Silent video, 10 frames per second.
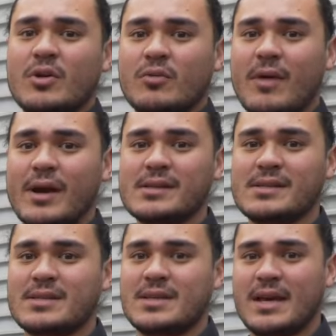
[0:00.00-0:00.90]

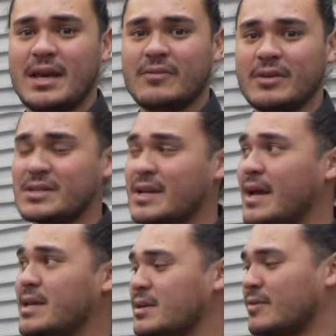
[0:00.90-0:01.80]
raised air
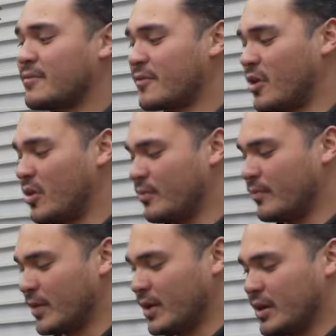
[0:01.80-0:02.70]
intake from
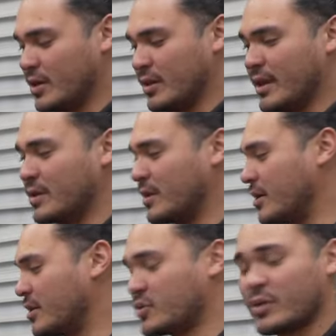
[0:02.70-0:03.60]

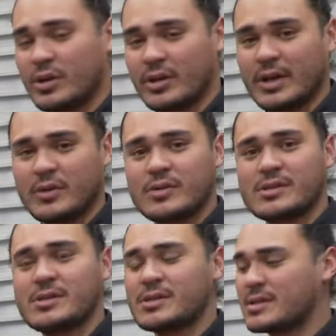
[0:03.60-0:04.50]
the Toyota
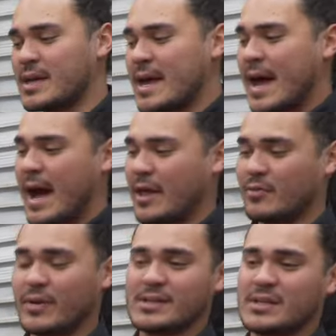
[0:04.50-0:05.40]
Landcruisers. The
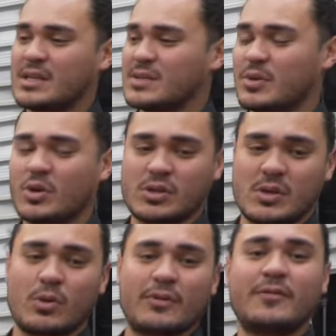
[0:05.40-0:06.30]
reason is because I
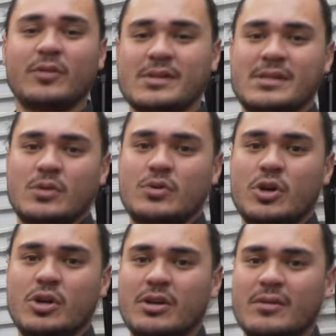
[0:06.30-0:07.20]
want a fully sealed
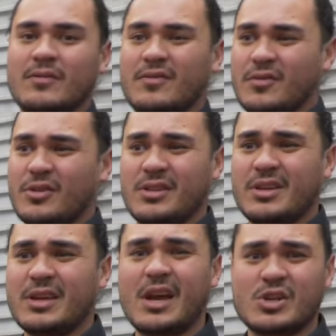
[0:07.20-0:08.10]
unit for the
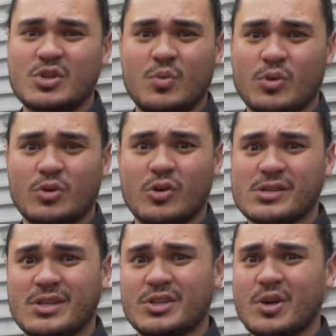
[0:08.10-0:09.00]
occasional water
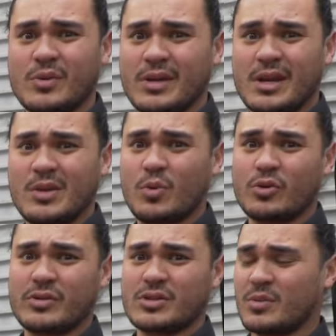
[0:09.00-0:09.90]
crossing. Don't want to get any water
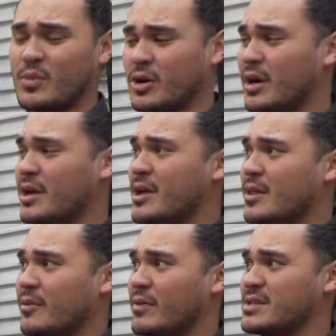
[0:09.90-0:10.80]
into the motor.
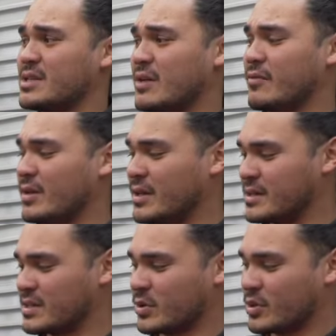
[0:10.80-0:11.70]
The reason you get rid of this
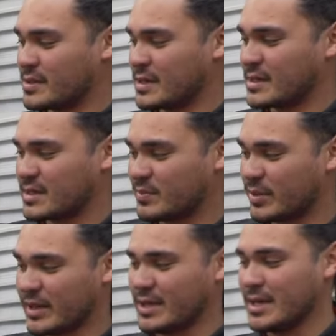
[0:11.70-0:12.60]
is because there's a
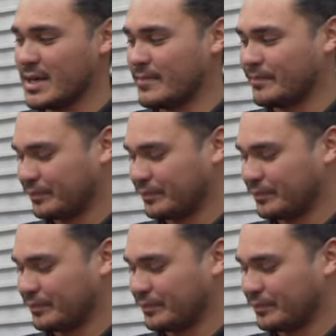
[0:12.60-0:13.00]
split here.